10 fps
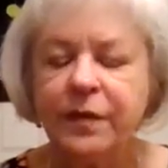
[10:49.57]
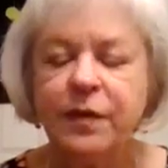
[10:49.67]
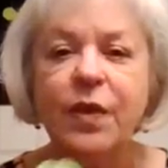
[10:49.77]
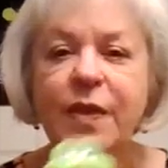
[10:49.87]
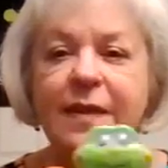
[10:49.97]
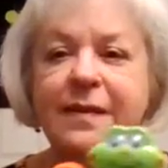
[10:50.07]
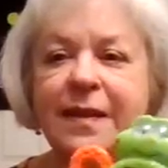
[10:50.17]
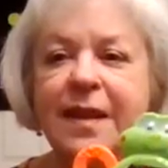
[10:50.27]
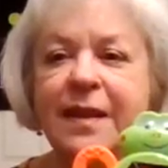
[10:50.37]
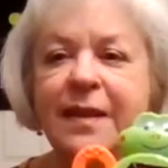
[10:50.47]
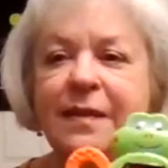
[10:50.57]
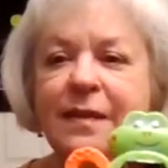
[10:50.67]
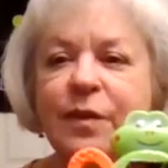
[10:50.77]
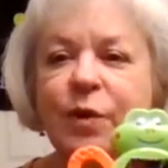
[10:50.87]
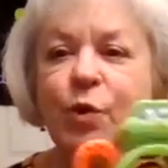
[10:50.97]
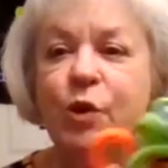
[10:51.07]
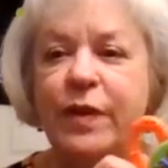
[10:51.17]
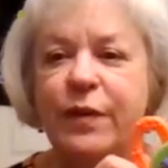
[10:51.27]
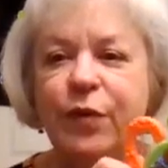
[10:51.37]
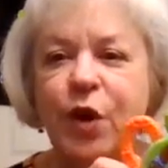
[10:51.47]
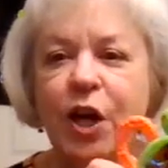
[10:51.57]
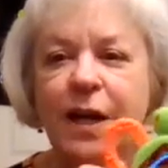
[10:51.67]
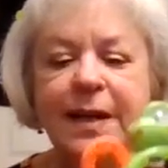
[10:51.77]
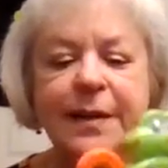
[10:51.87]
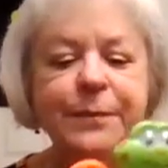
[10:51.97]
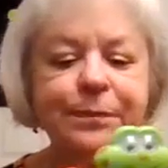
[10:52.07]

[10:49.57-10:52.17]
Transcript: So this is Groovy Frog,